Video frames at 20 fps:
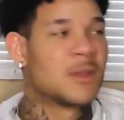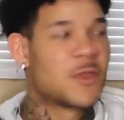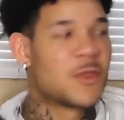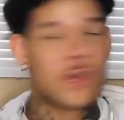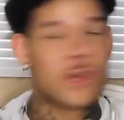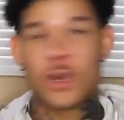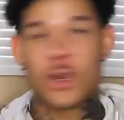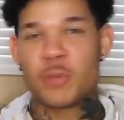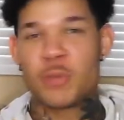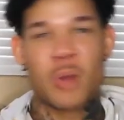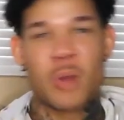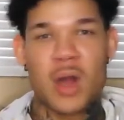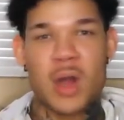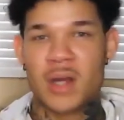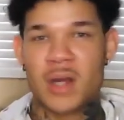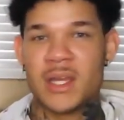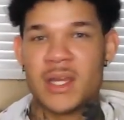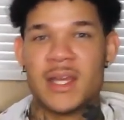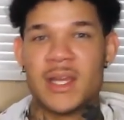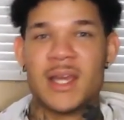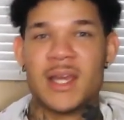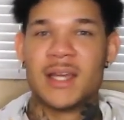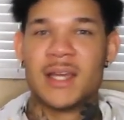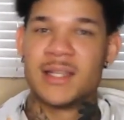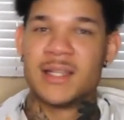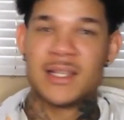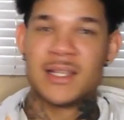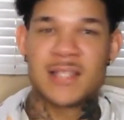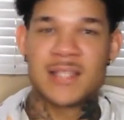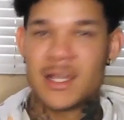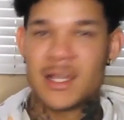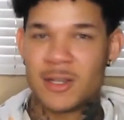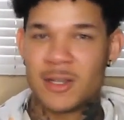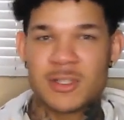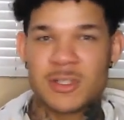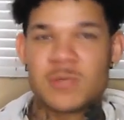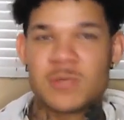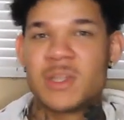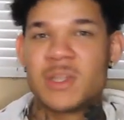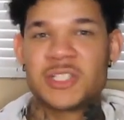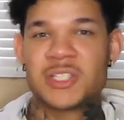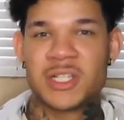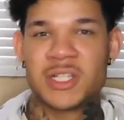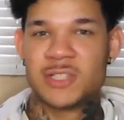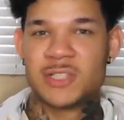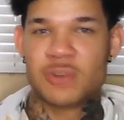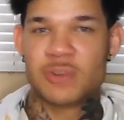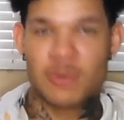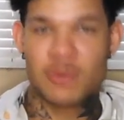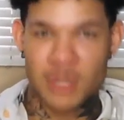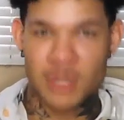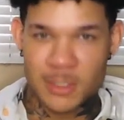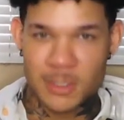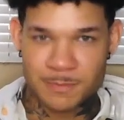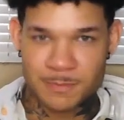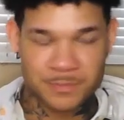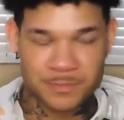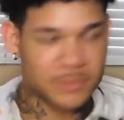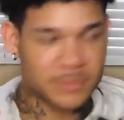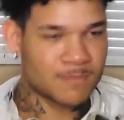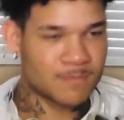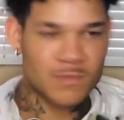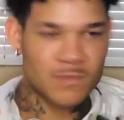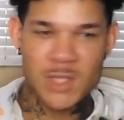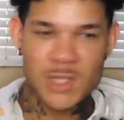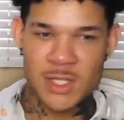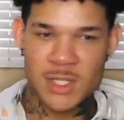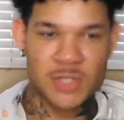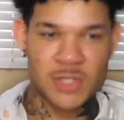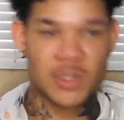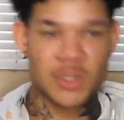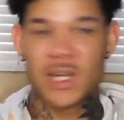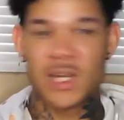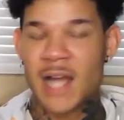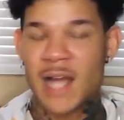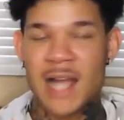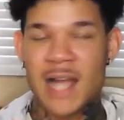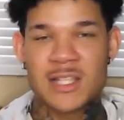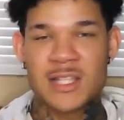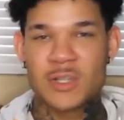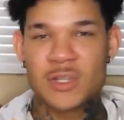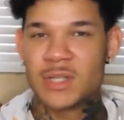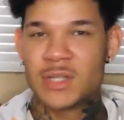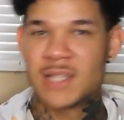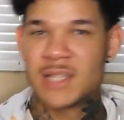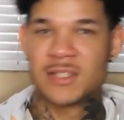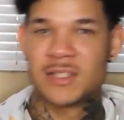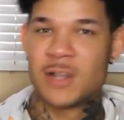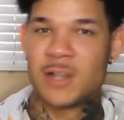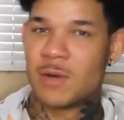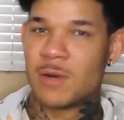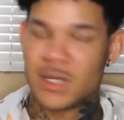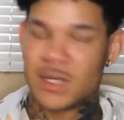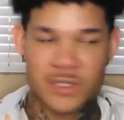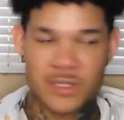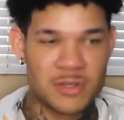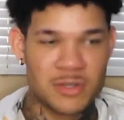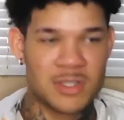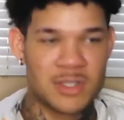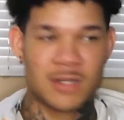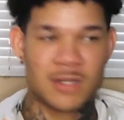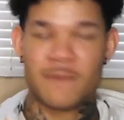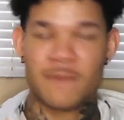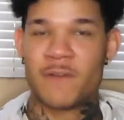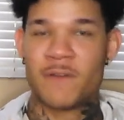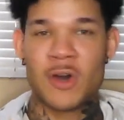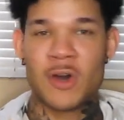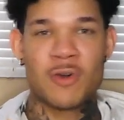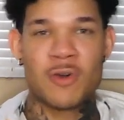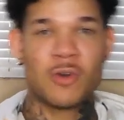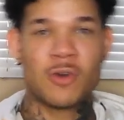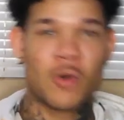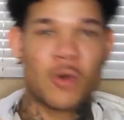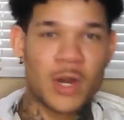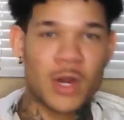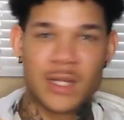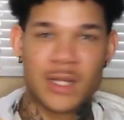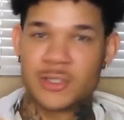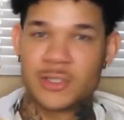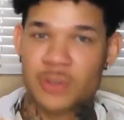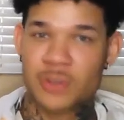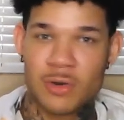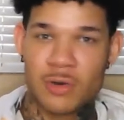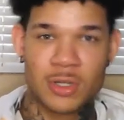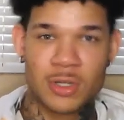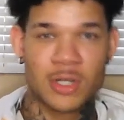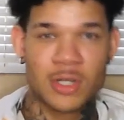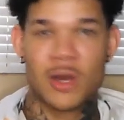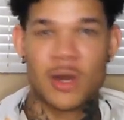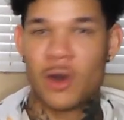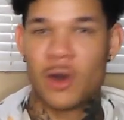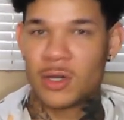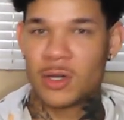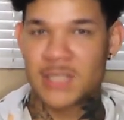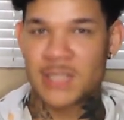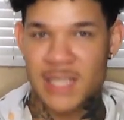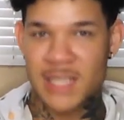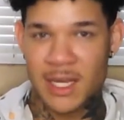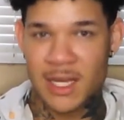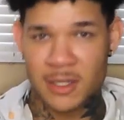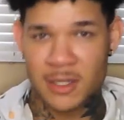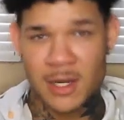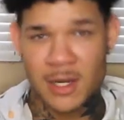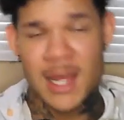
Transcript: third party Nintendo Switch controller. So the console doesn't know whether you're using a phone or a controller altogether.